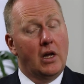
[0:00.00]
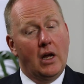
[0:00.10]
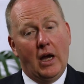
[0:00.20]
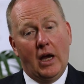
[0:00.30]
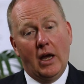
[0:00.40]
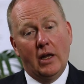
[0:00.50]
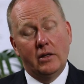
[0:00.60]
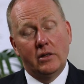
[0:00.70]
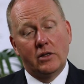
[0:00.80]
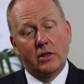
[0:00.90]

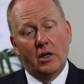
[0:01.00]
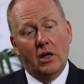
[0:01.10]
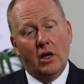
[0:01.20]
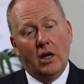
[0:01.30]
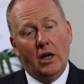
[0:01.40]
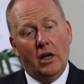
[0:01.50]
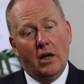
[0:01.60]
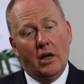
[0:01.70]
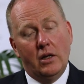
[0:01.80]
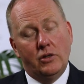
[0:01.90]
And
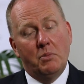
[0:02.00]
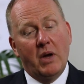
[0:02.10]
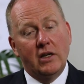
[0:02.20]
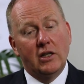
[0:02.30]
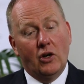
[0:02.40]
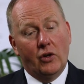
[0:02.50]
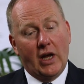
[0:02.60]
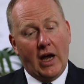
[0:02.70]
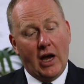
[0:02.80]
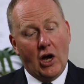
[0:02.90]
depending on
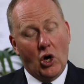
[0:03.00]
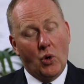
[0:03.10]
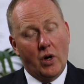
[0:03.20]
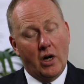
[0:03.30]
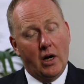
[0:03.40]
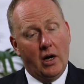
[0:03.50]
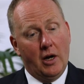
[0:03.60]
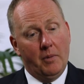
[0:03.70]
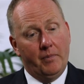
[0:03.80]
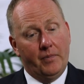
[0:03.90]
how
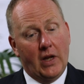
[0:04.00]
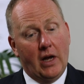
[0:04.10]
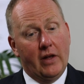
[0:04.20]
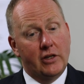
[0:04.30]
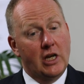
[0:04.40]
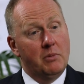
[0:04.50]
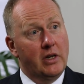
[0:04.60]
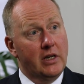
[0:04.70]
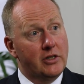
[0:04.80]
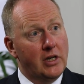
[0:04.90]
that tapering
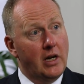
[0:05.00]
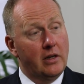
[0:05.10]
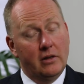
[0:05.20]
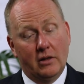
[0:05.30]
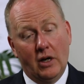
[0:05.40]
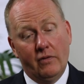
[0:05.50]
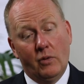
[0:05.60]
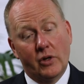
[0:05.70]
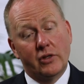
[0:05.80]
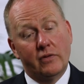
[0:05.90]
is done, over what
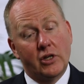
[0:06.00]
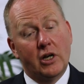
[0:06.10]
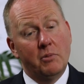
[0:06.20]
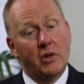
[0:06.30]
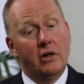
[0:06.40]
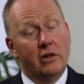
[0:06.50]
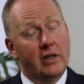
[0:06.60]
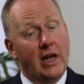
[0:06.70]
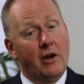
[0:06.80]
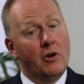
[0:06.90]
sort of time period and
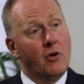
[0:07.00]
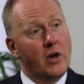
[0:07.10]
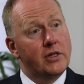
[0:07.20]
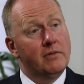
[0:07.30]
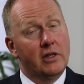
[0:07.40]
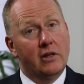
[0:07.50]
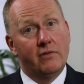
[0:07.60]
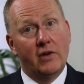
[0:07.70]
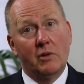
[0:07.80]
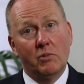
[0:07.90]
how aggressively the
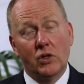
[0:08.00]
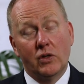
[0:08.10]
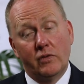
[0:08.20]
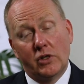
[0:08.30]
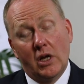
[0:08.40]
Fed moves,